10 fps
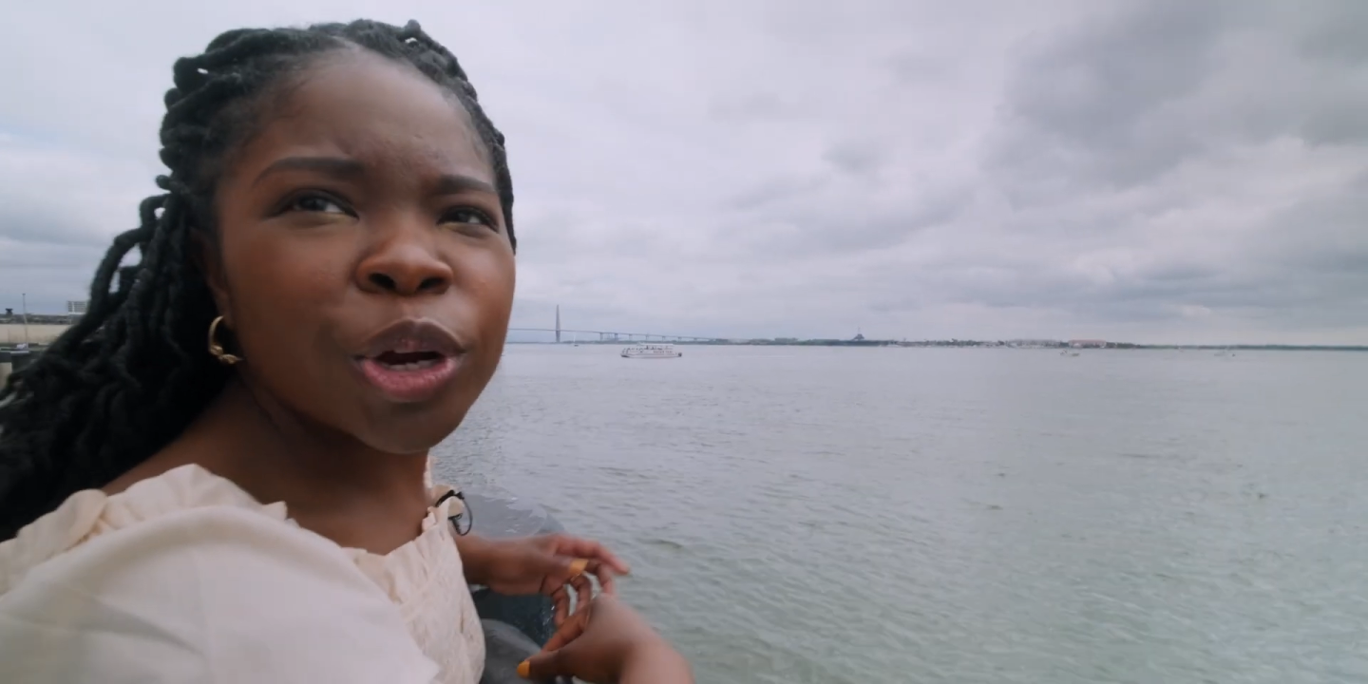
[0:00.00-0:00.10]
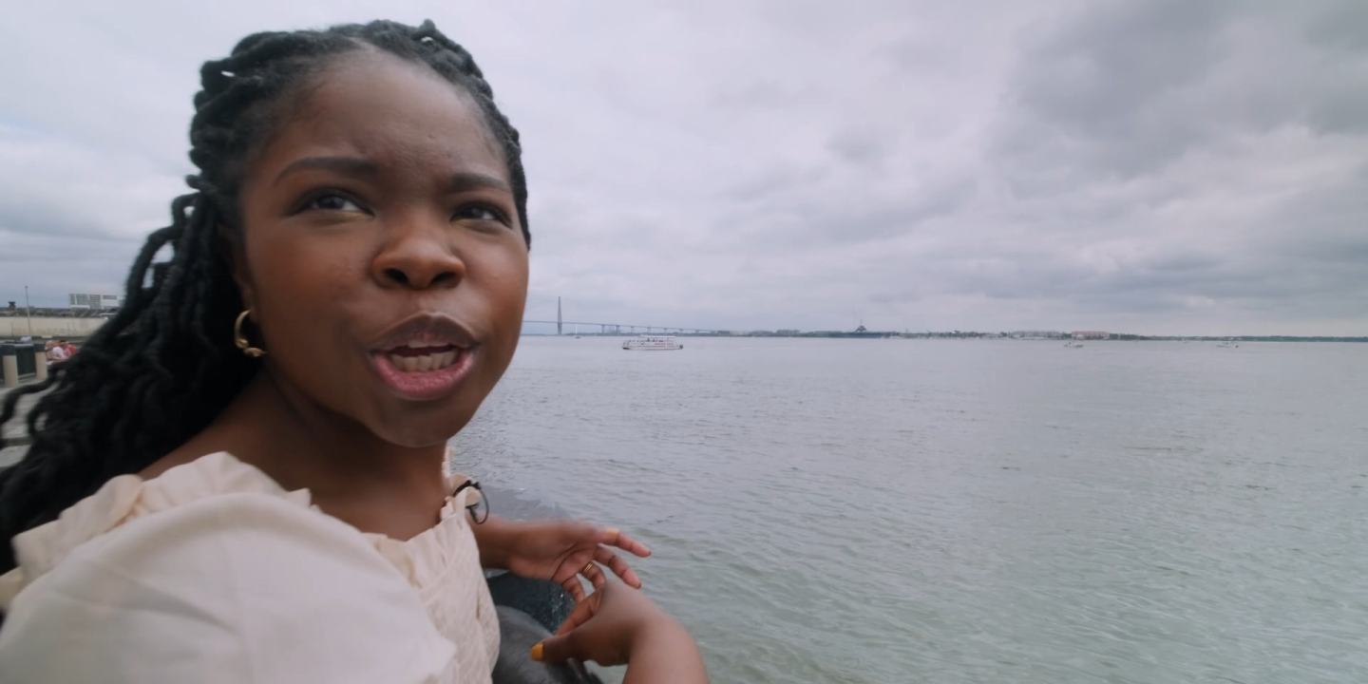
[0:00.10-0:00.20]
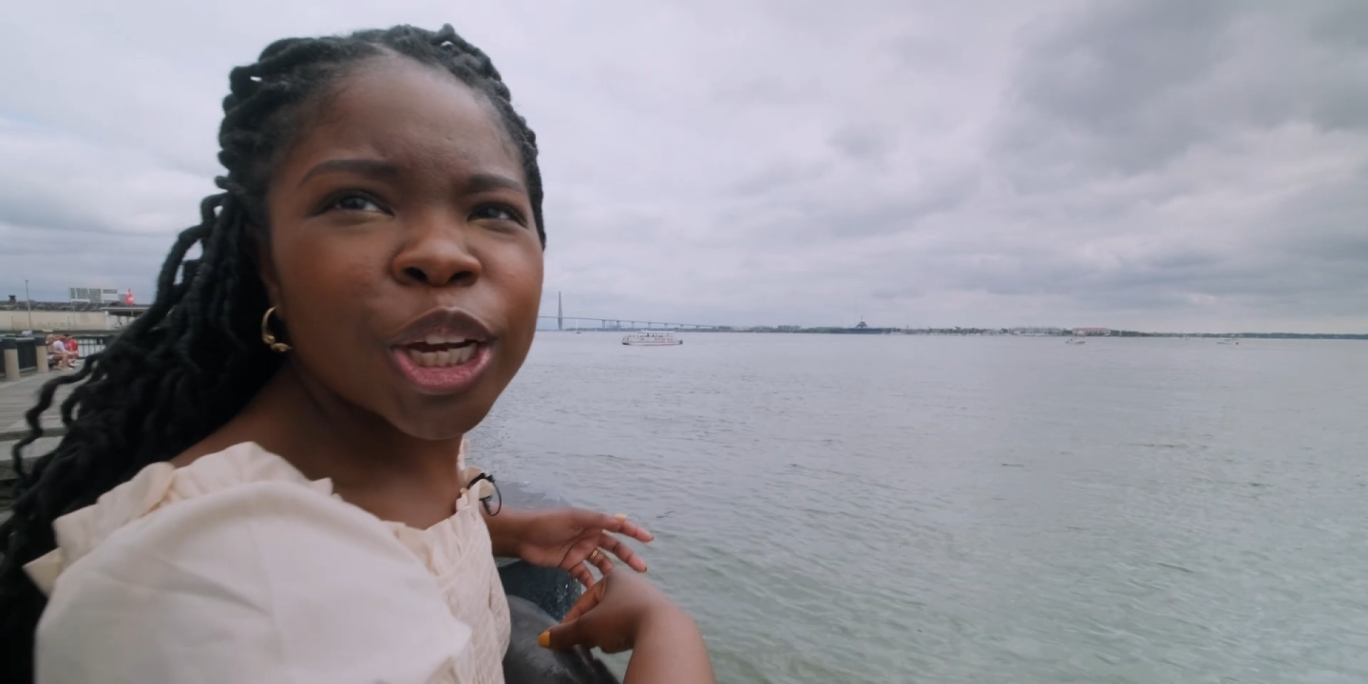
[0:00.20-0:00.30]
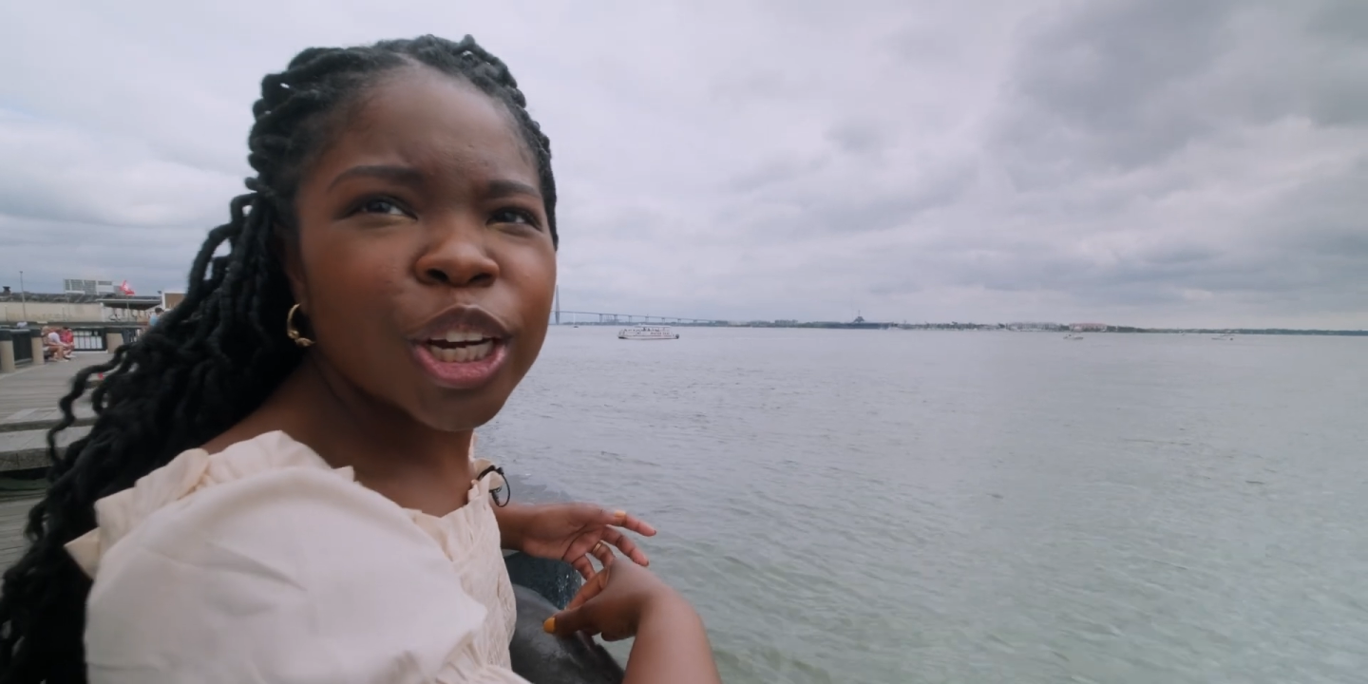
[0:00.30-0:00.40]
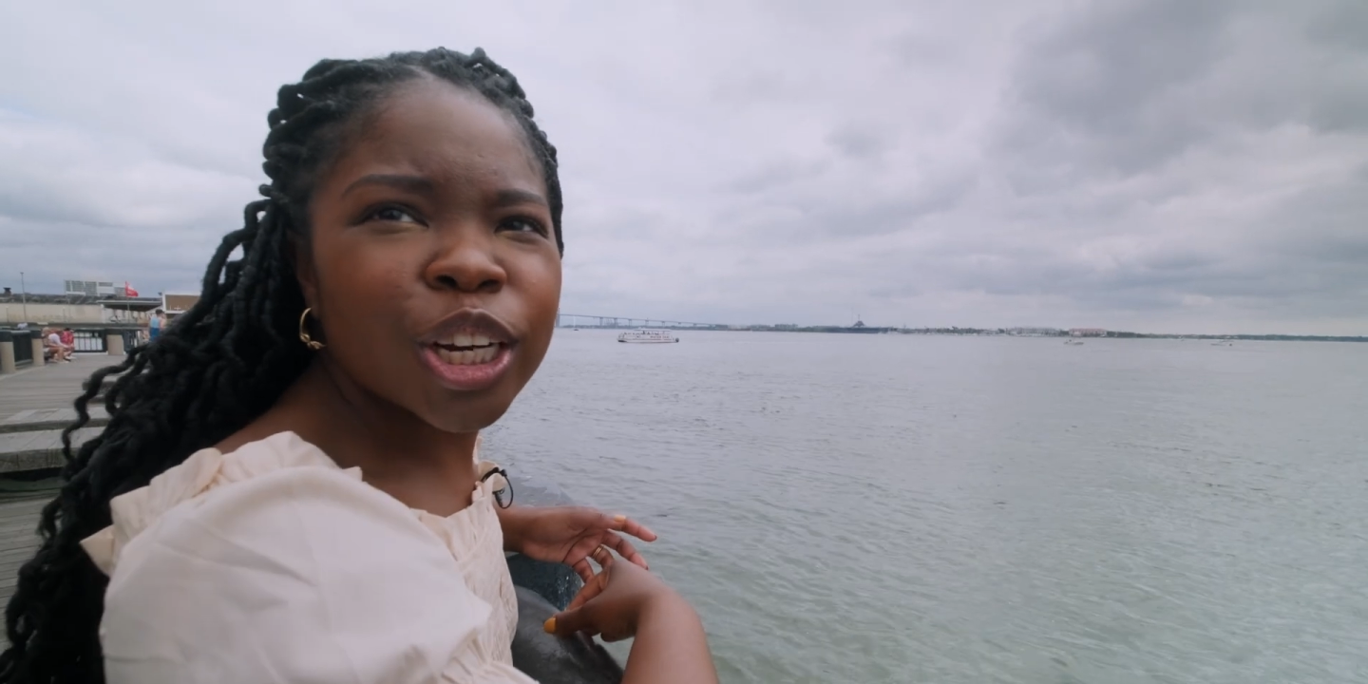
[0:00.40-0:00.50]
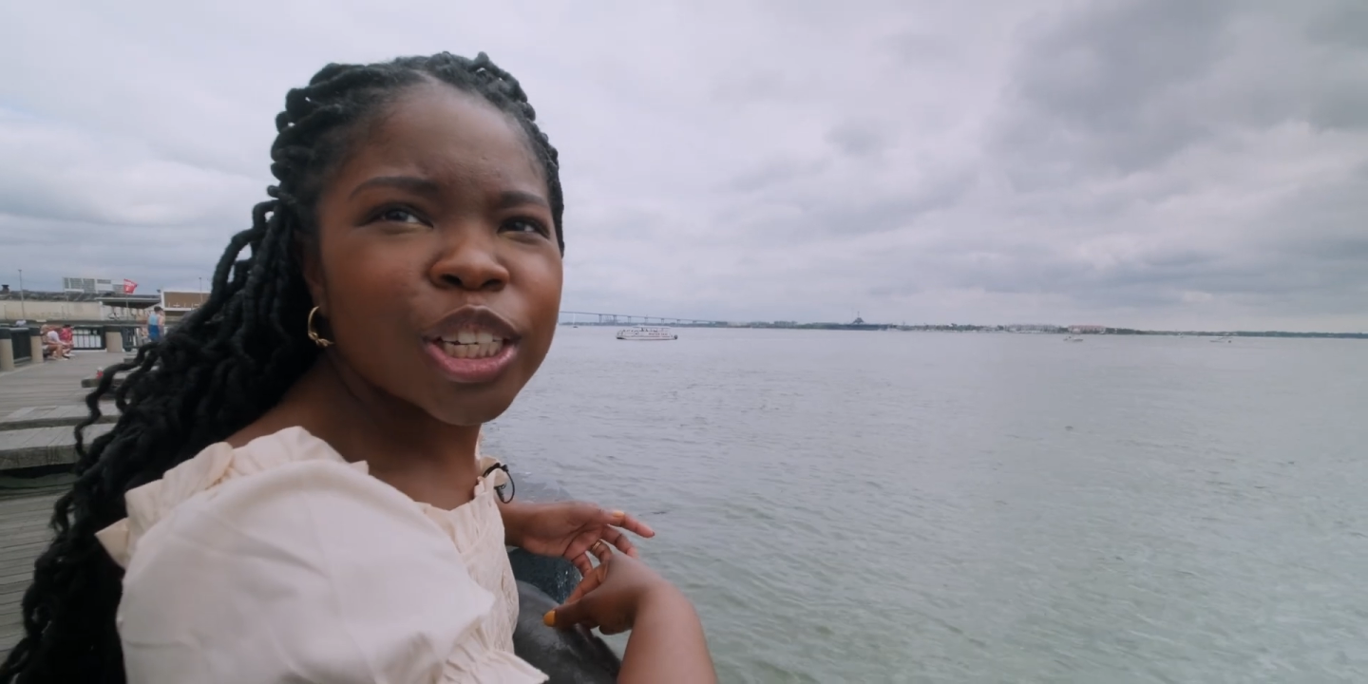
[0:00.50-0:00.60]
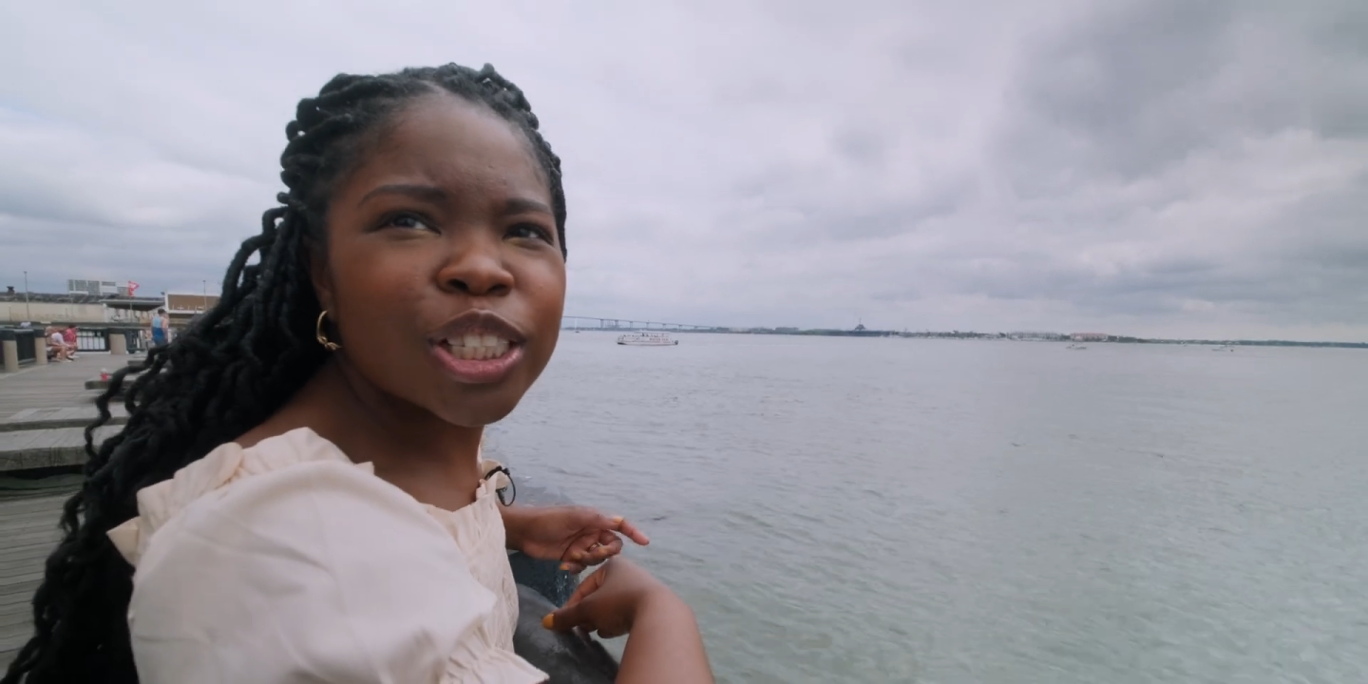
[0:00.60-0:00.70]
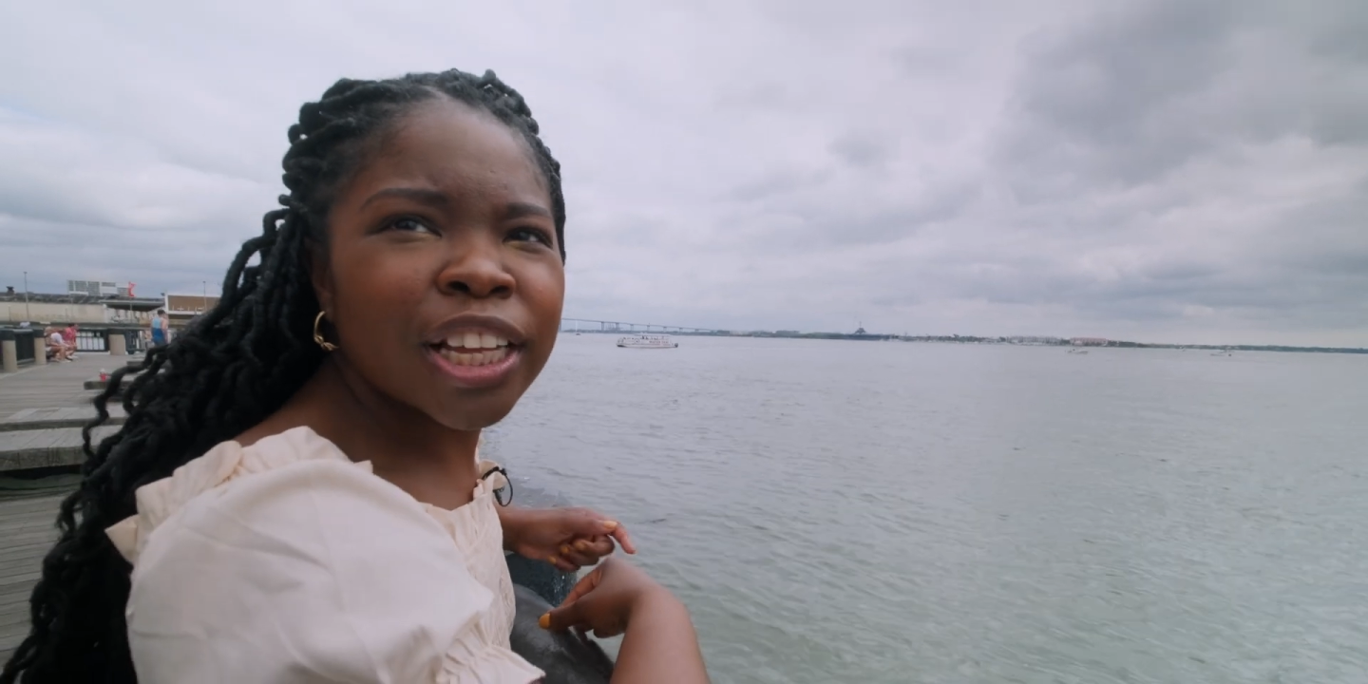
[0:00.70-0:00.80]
years